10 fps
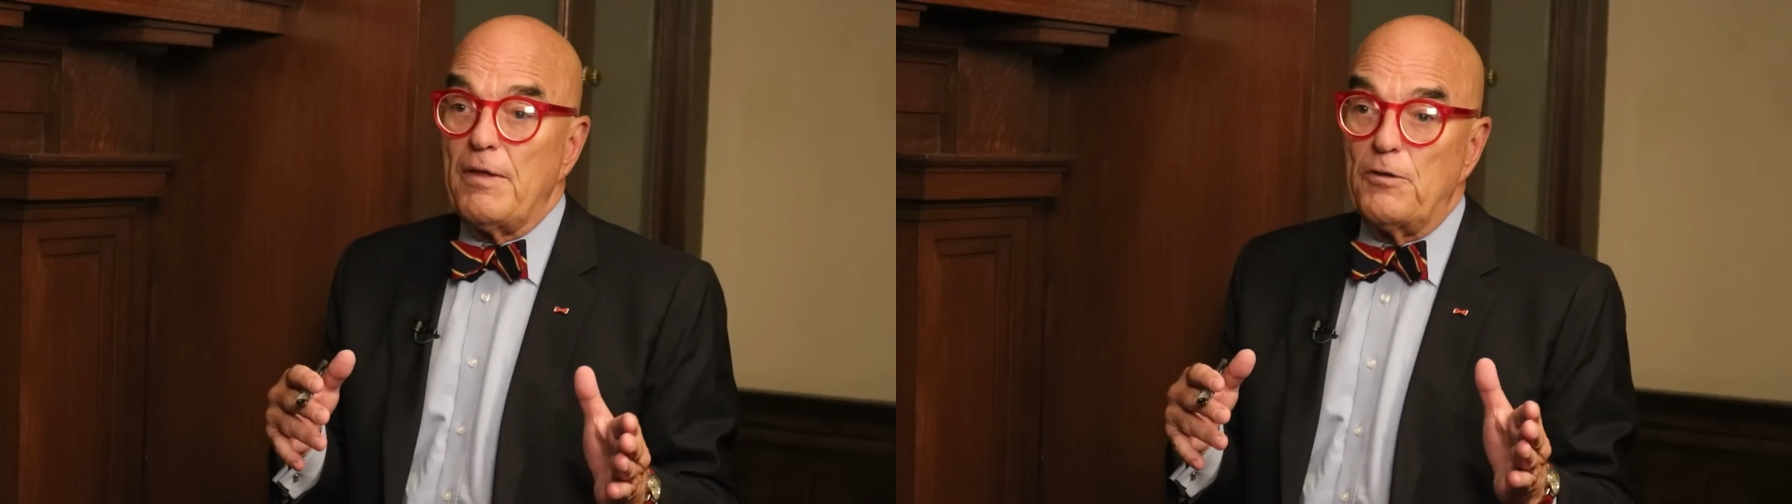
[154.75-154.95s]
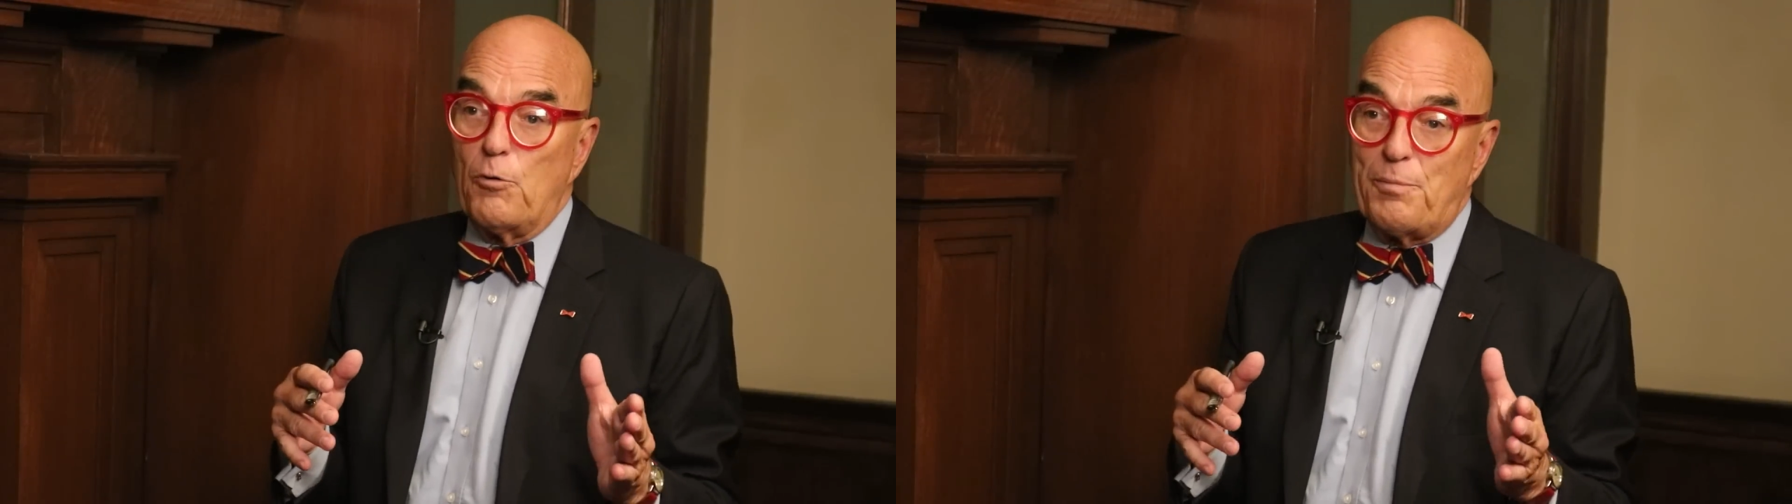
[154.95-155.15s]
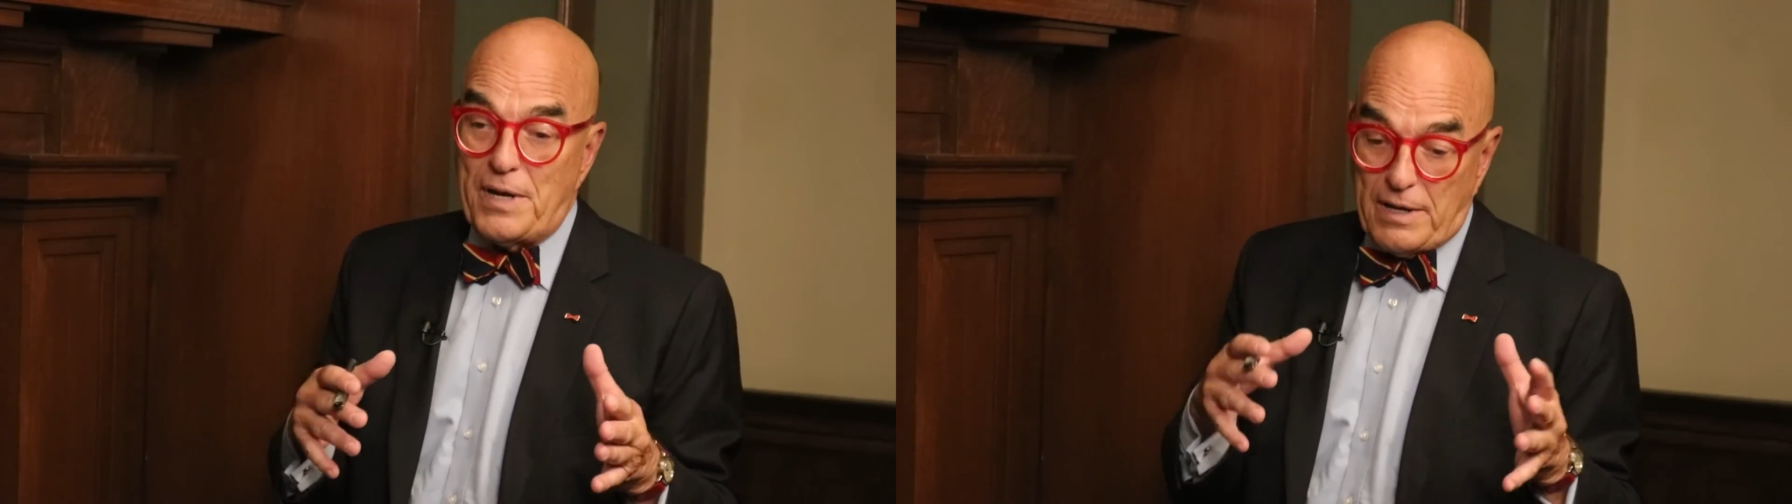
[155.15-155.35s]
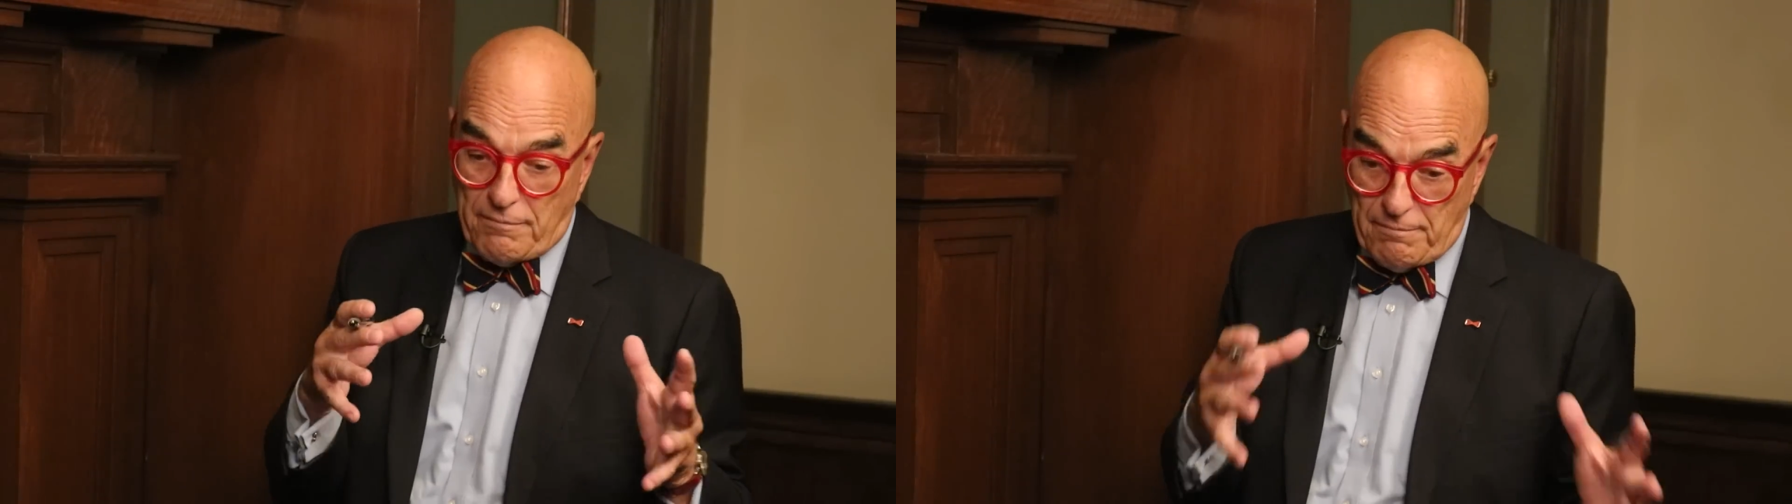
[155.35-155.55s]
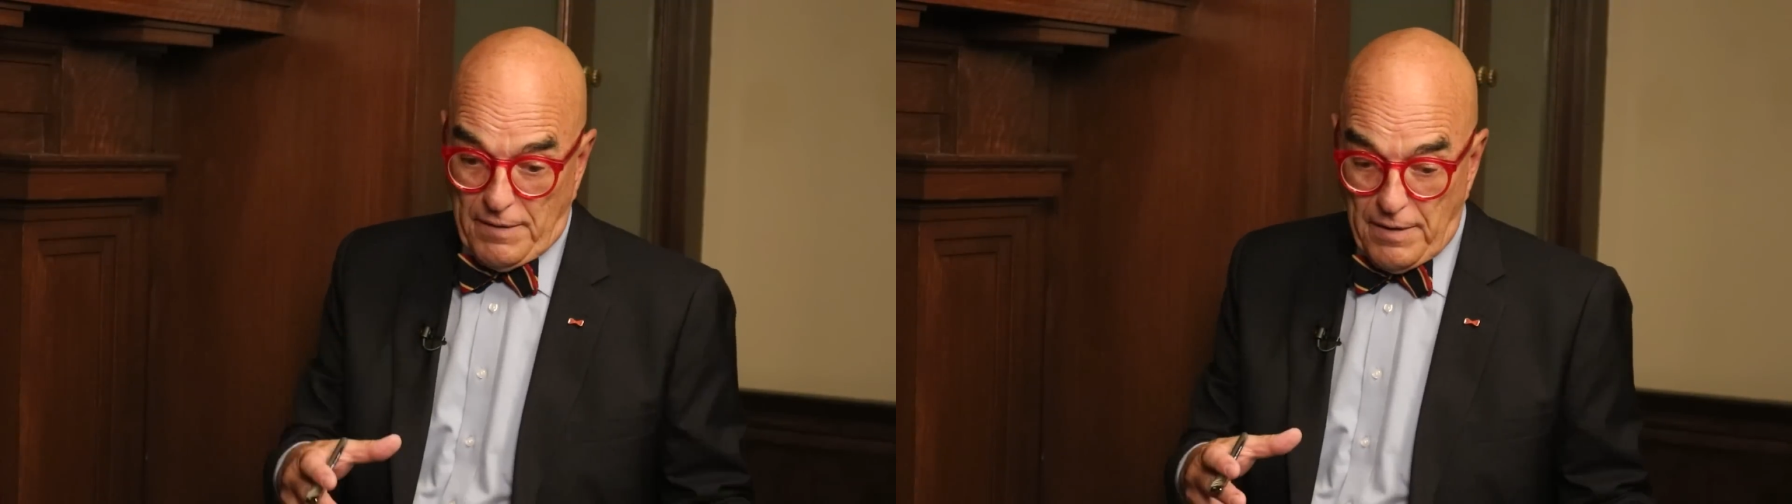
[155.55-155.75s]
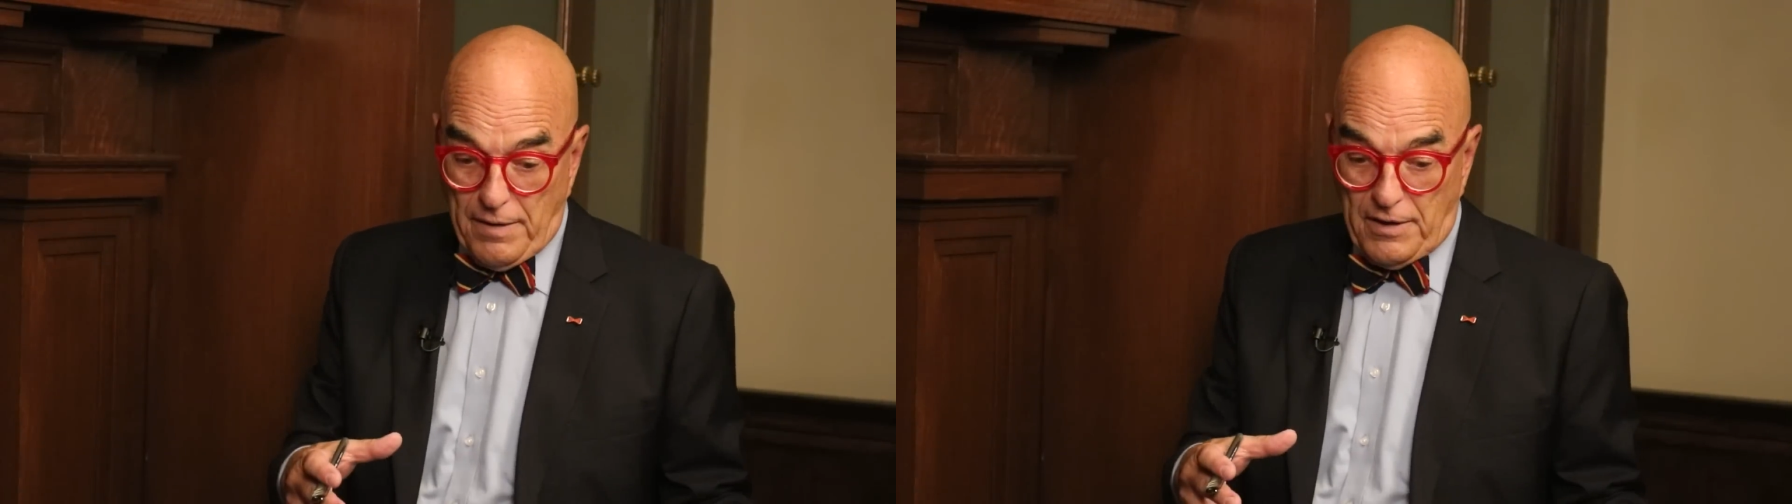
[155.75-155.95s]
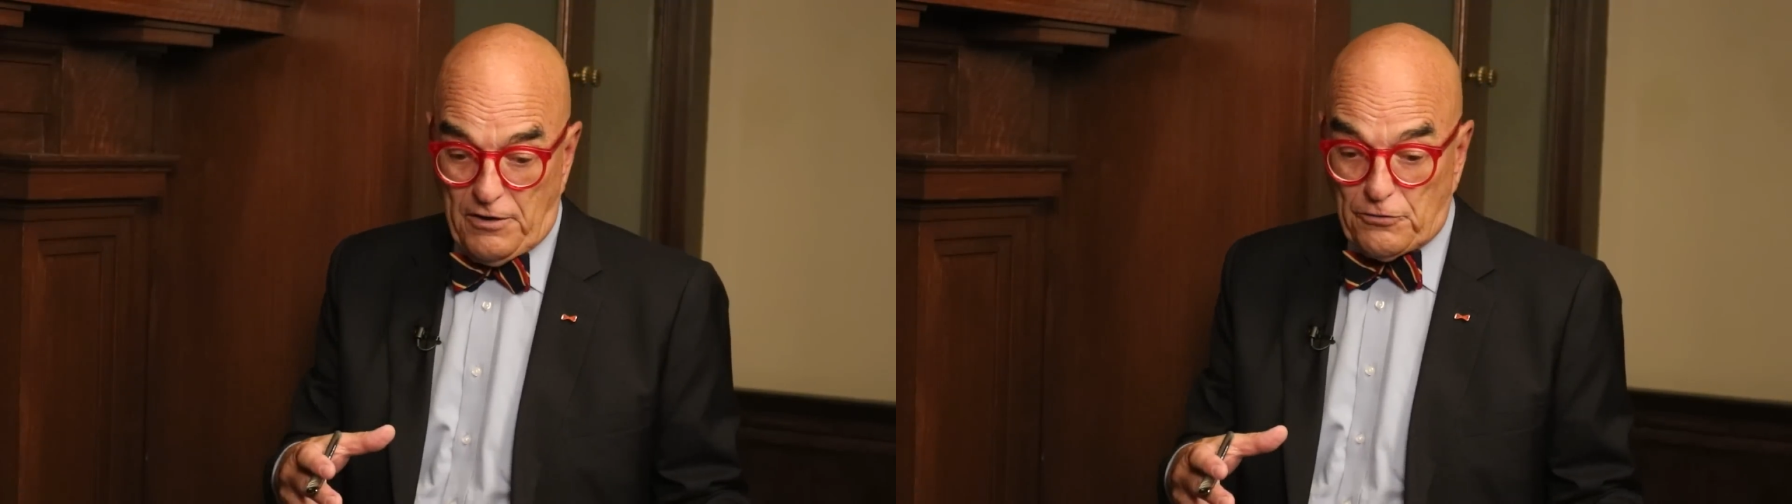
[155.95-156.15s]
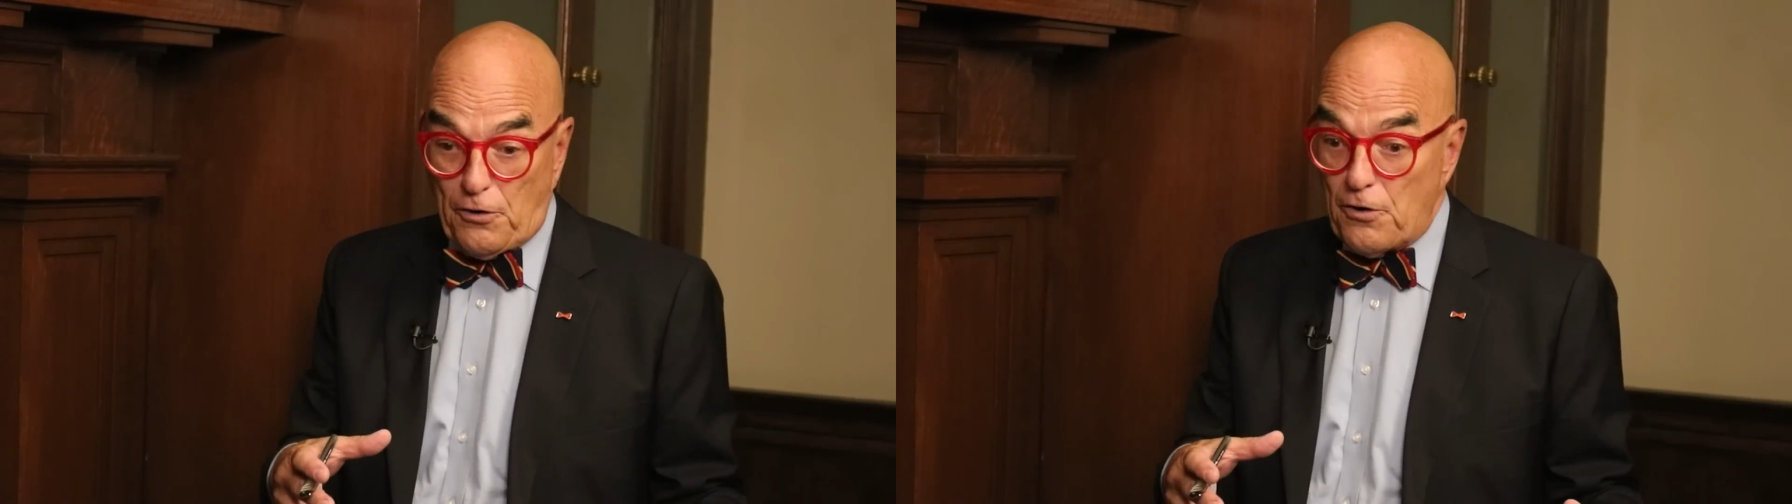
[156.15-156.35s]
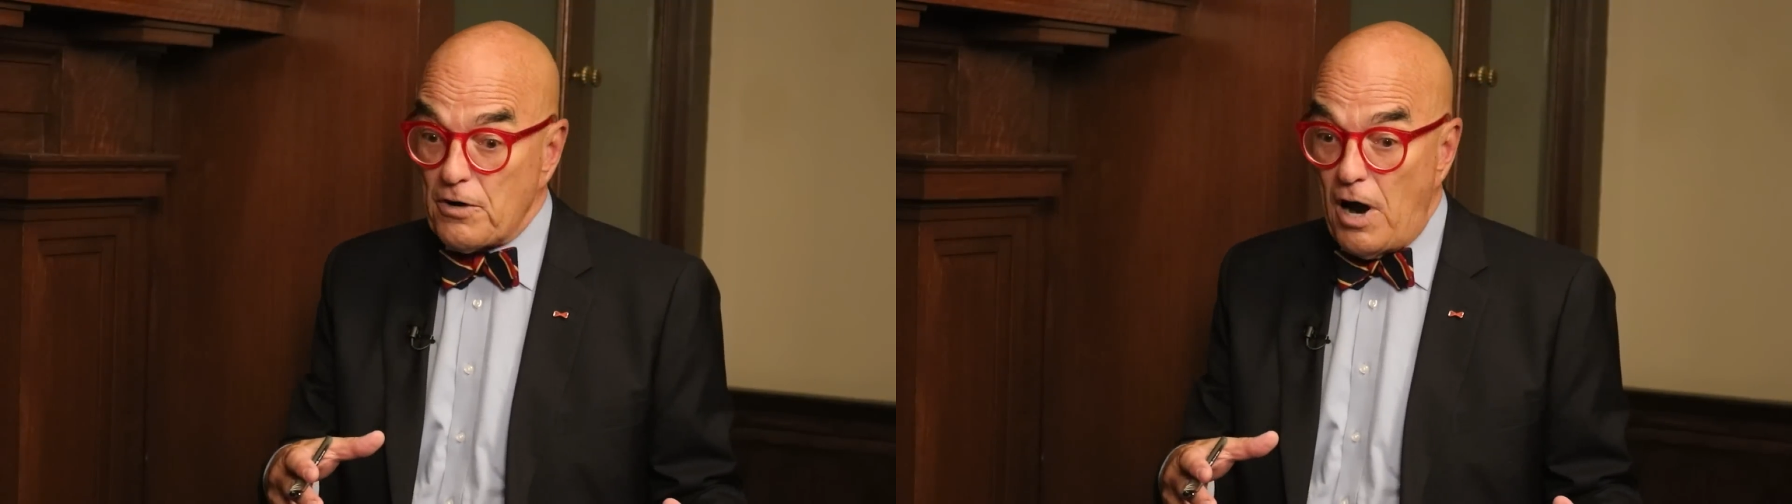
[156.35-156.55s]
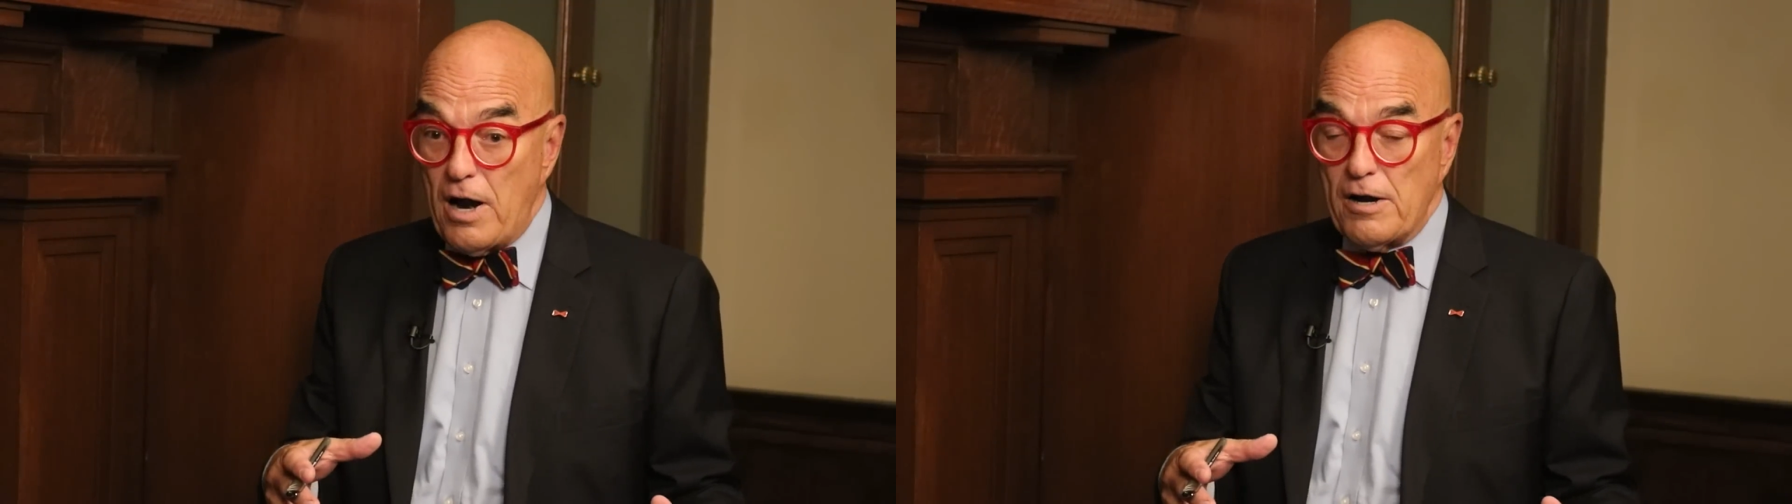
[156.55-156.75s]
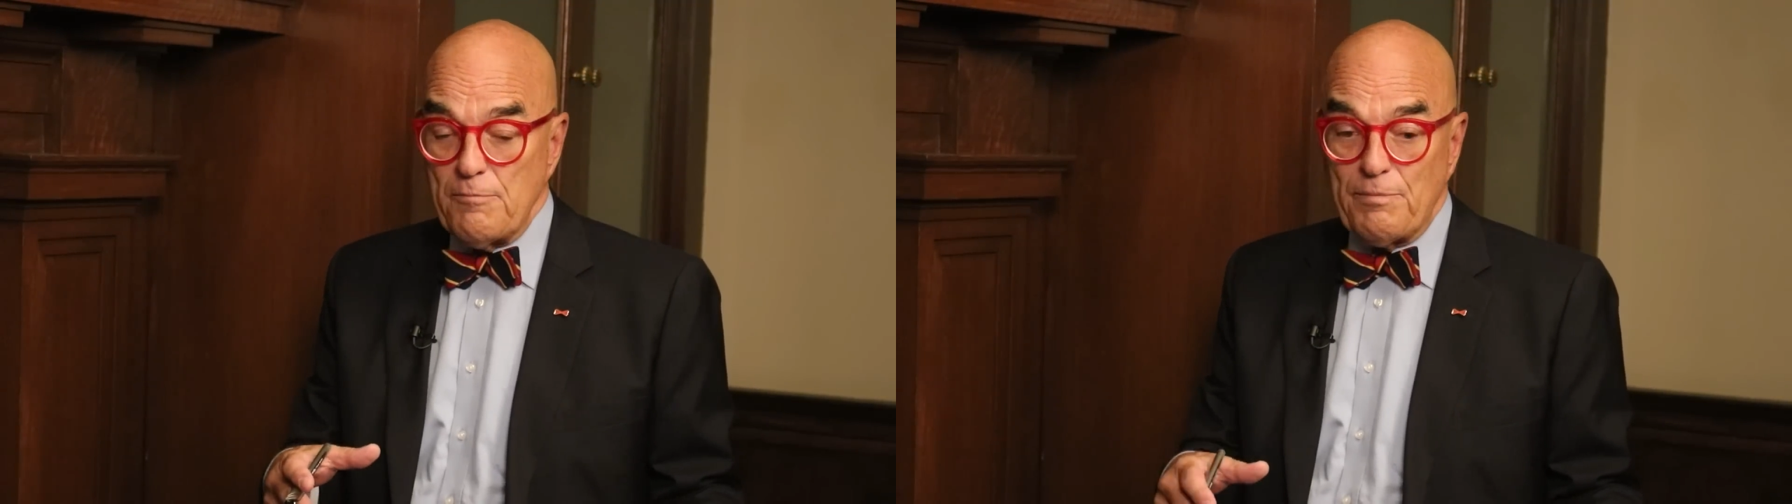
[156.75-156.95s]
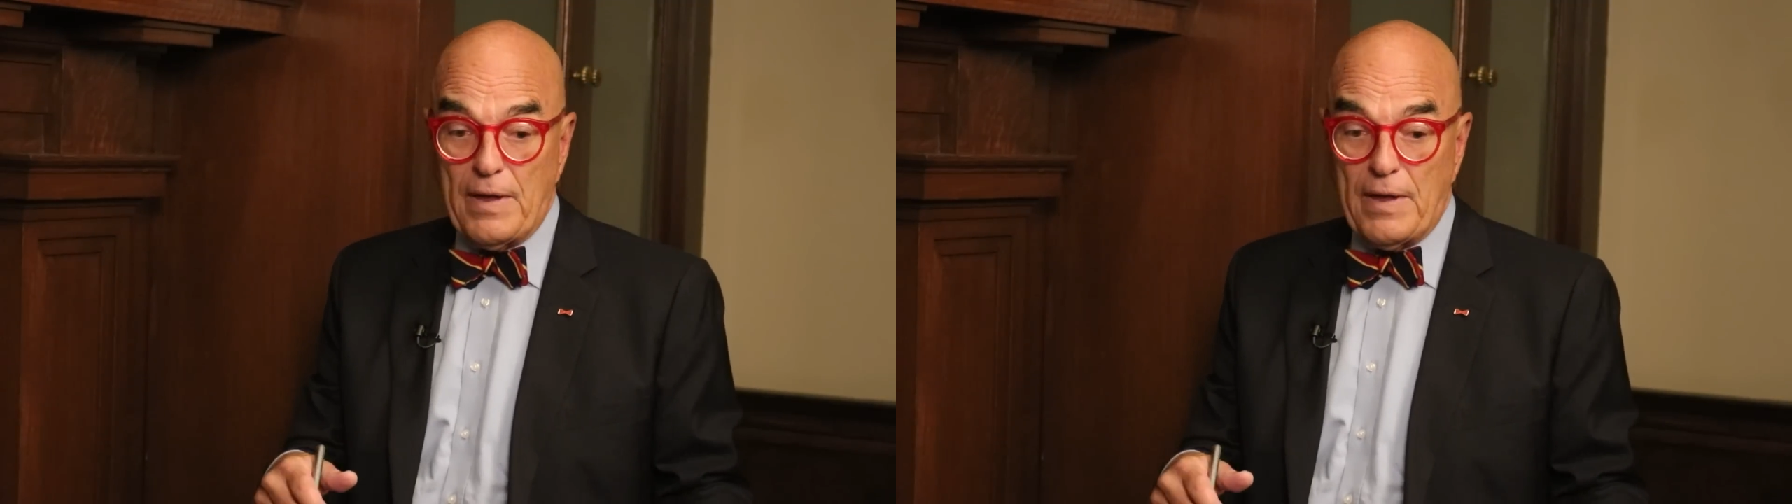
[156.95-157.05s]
there would be his or her car